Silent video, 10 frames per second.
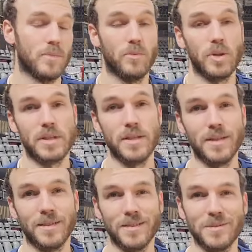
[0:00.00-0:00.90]
We'll see.
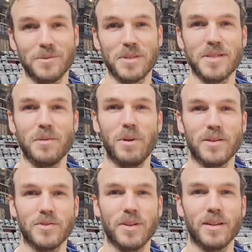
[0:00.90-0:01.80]
We'll see
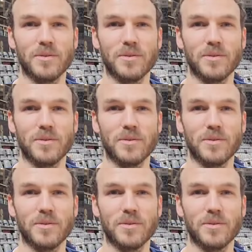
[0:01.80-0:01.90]
about tonight.